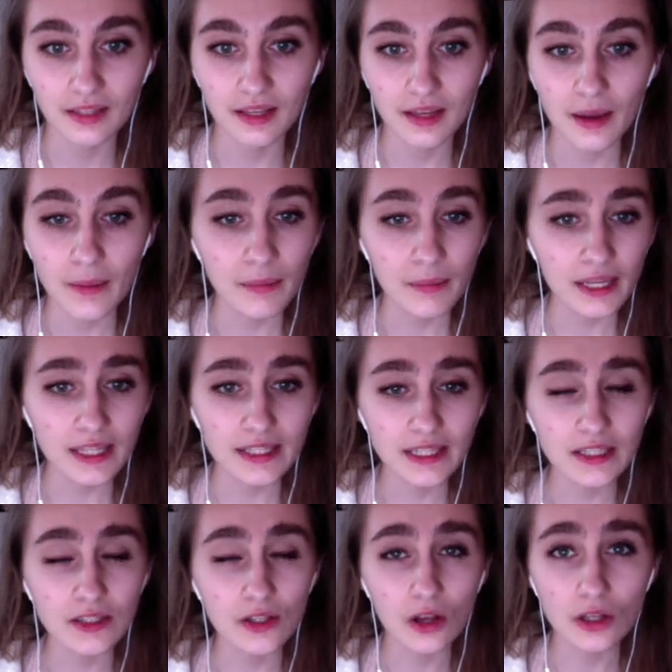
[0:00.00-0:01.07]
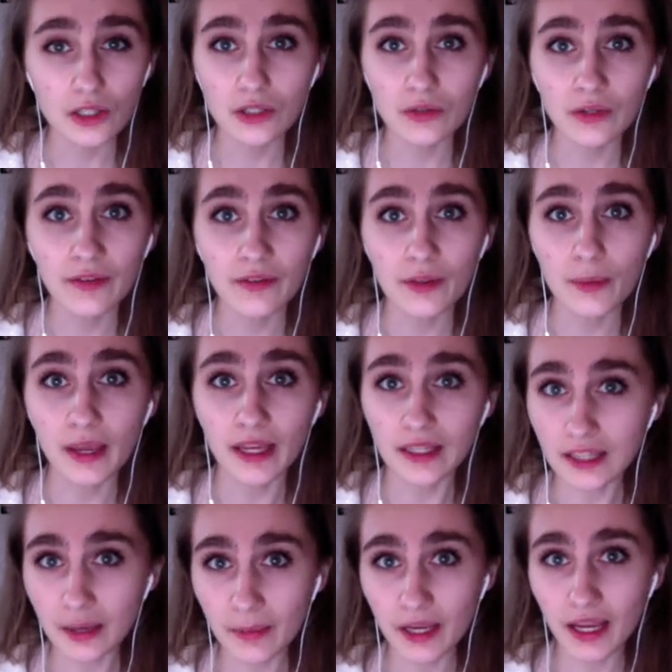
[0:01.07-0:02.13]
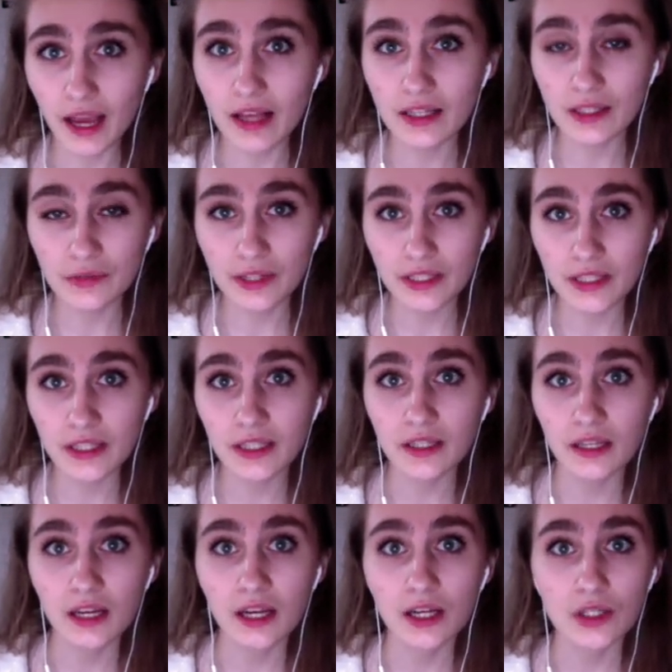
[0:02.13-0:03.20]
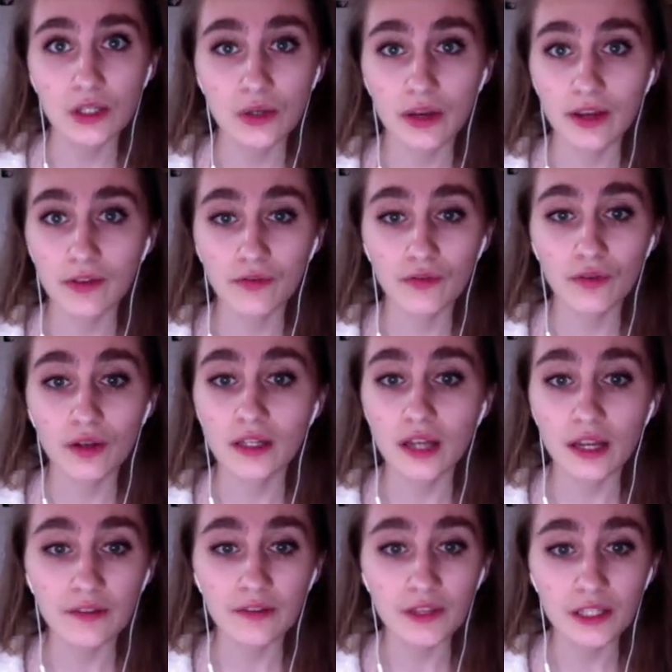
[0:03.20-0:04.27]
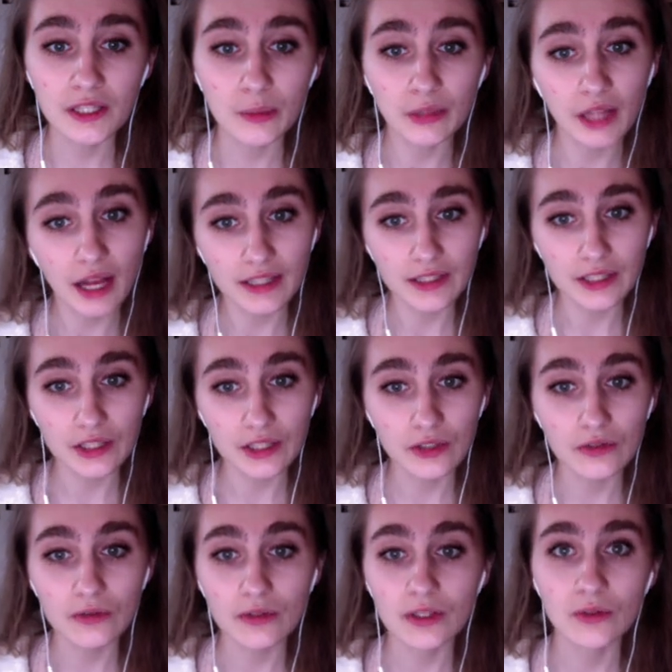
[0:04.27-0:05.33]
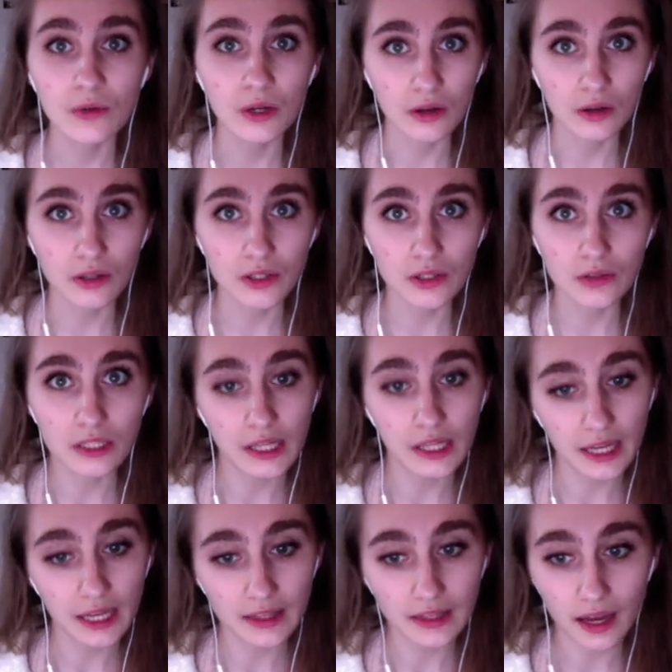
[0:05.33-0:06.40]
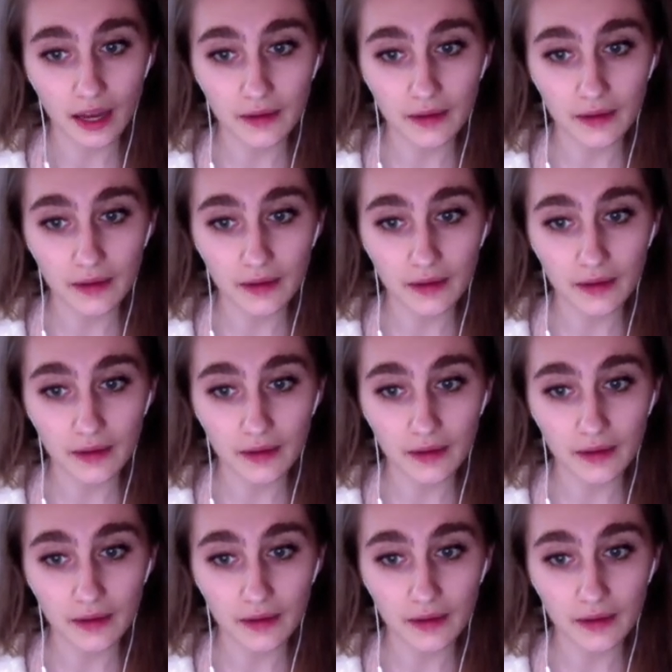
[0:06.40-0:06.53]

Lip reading: Many states also give the pandemic as a reason, so if none of these apply to you, you can also select that.